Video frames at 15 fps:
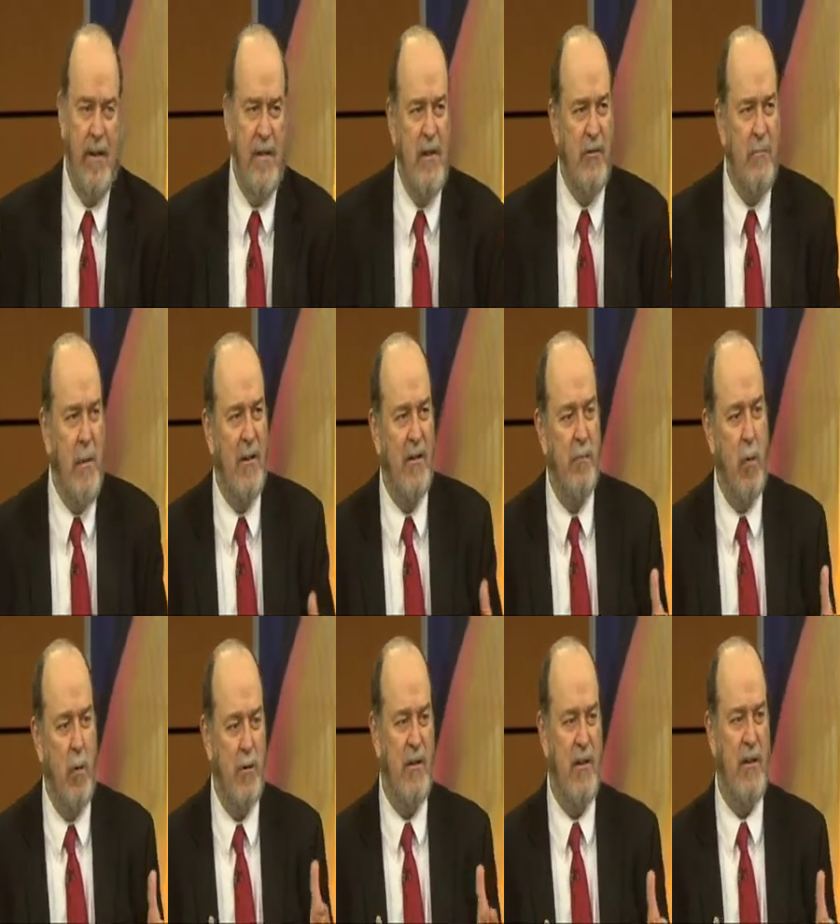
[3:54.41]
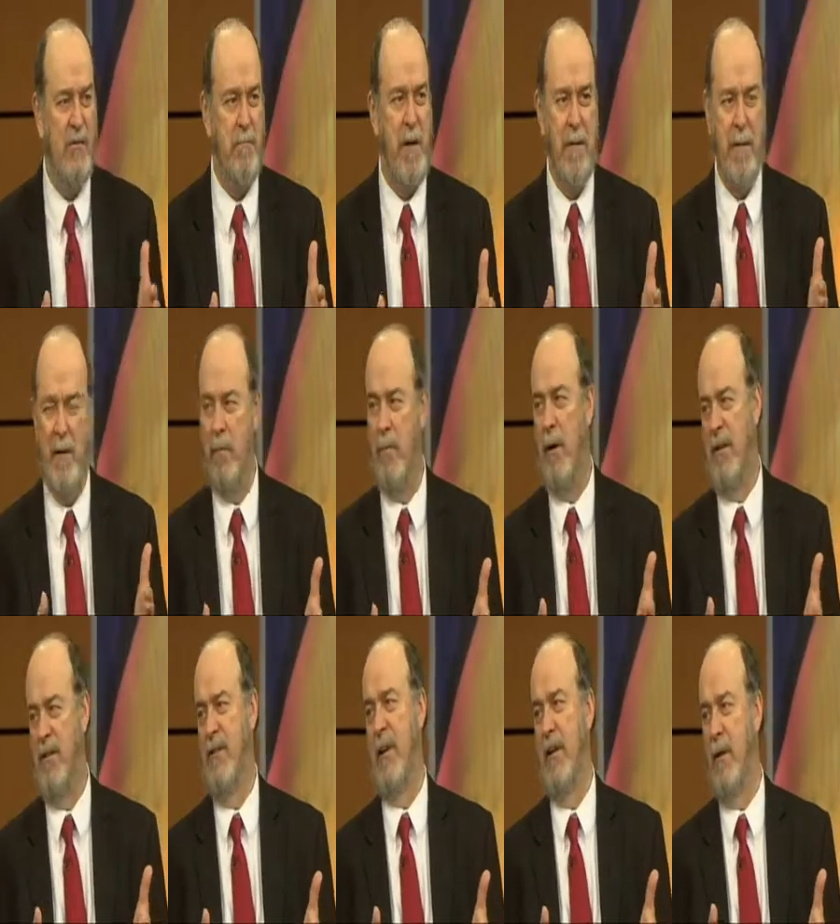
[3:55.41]
and this makes more sense maybe in a
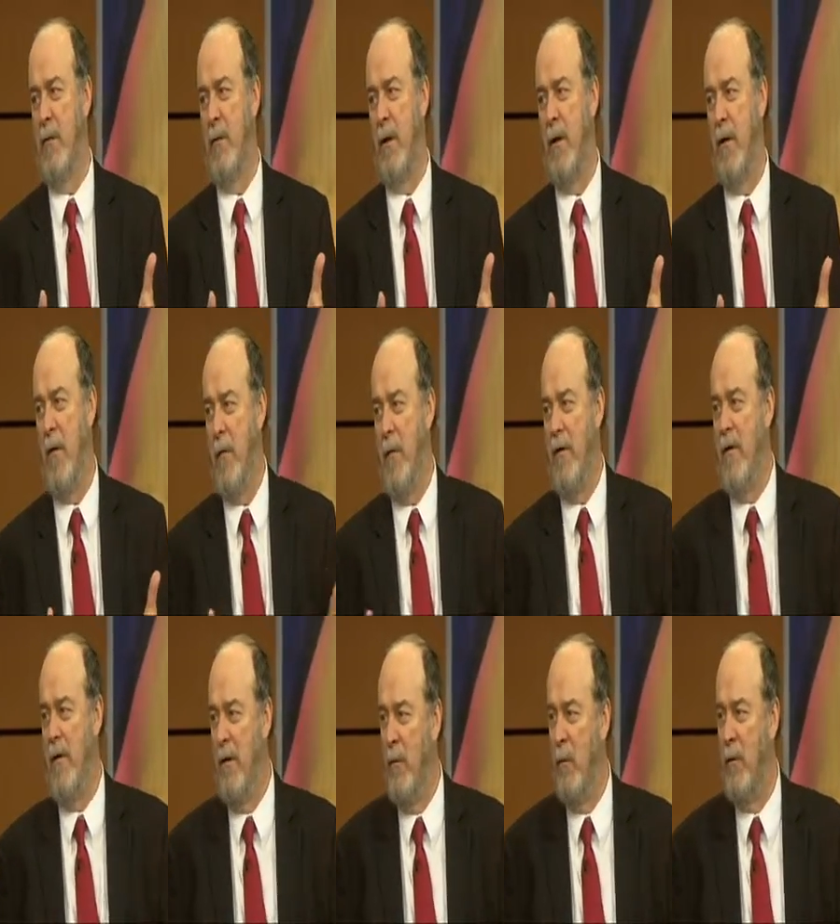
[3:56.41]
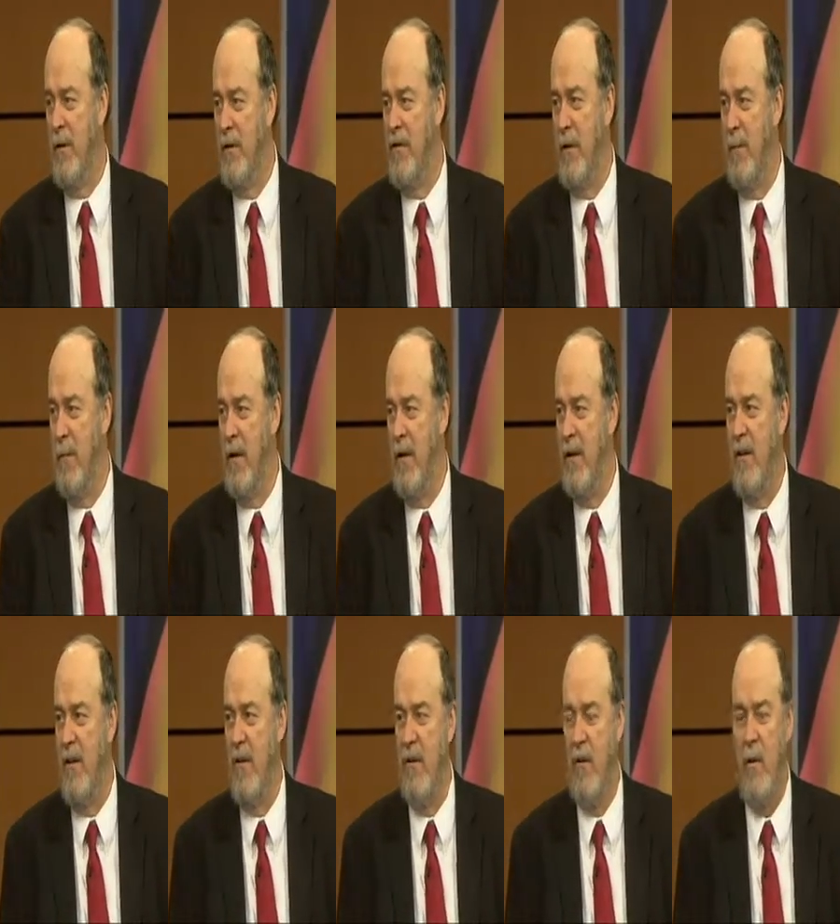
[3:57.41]
place like Oklahoma than it would to somebody in
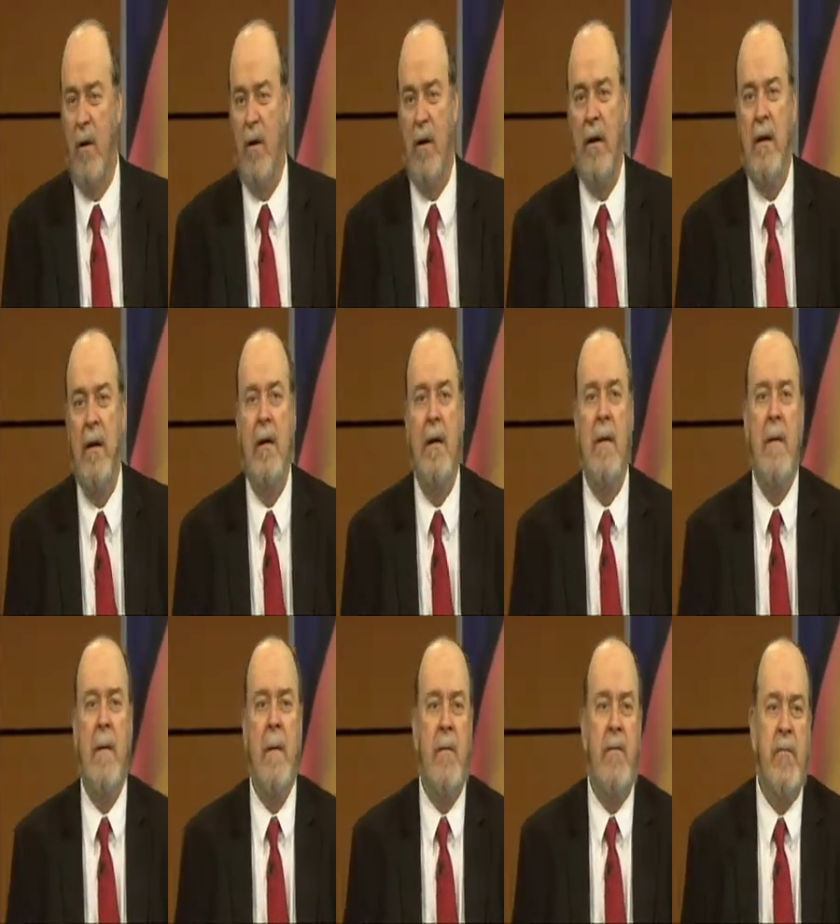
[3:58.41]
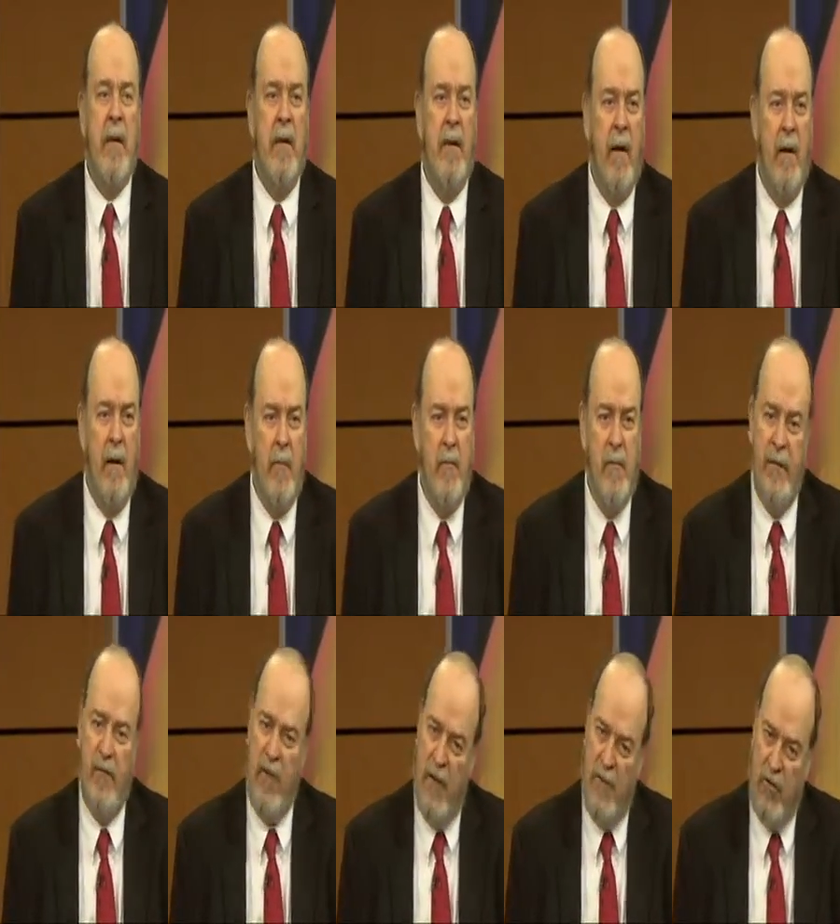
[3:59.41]
New York. But if you have a